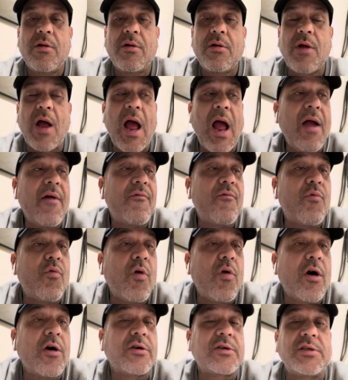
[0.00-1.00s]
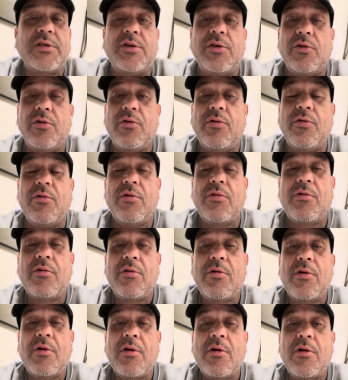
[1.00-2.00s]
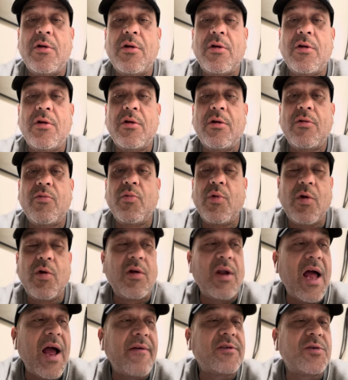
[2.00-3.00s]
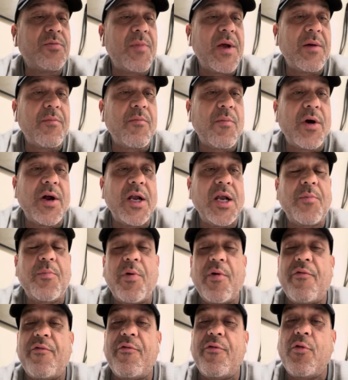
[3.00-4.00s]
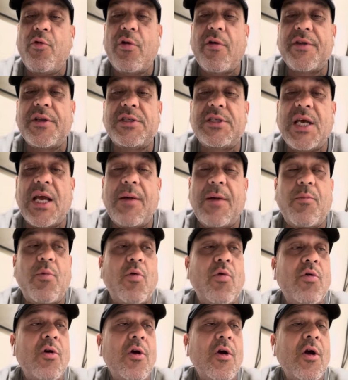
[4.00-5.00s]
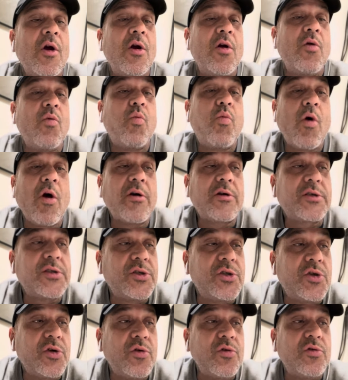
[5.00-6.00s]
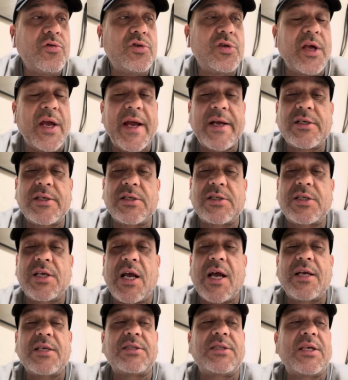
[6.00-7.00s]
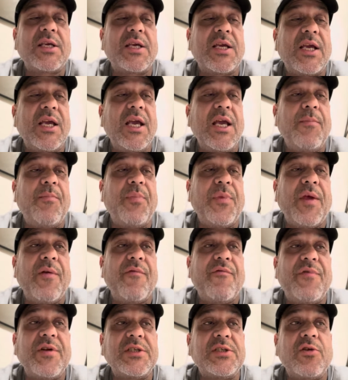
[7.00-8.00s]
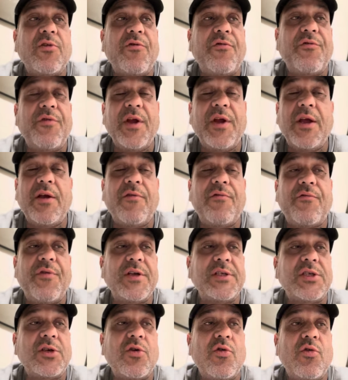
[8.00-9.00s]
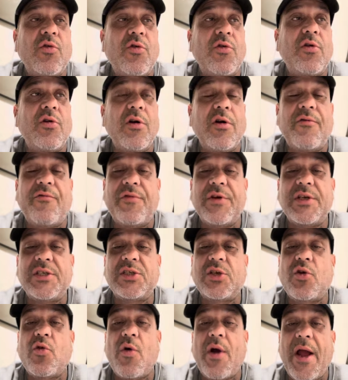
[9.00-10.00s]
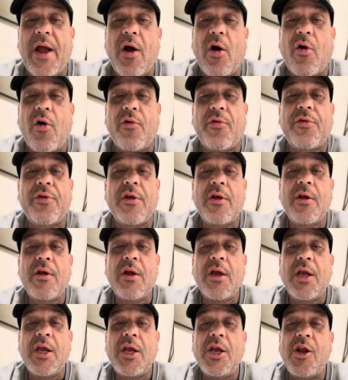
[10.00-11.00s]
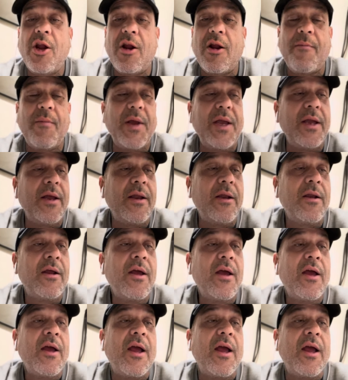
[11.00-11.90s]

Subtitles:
I have work to do. Real life, to make money, to put food on the table, work to do, to exercise, to keep in physical fit, physical health. You know what I mean?